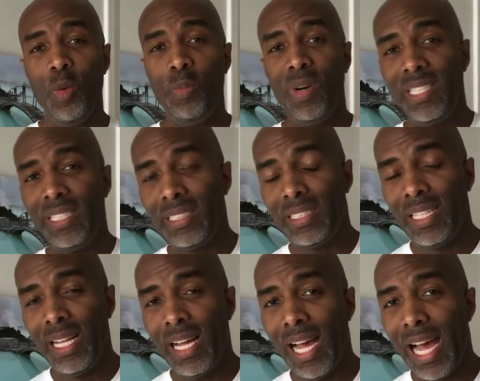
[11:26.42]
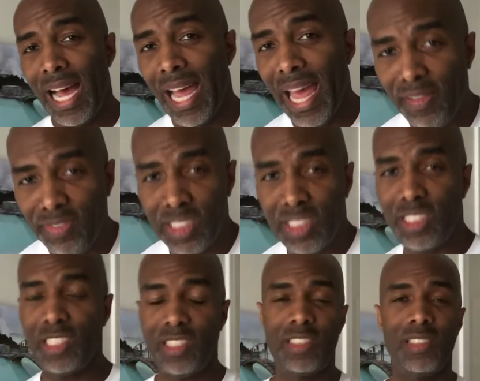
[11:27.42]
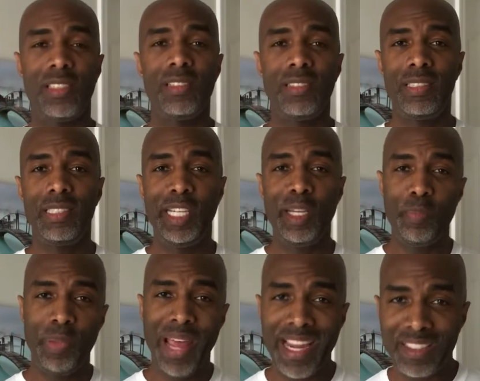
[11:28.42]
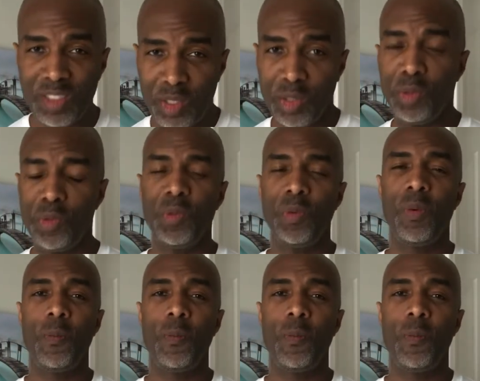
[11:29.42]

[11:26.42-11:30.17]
But I have to just get back to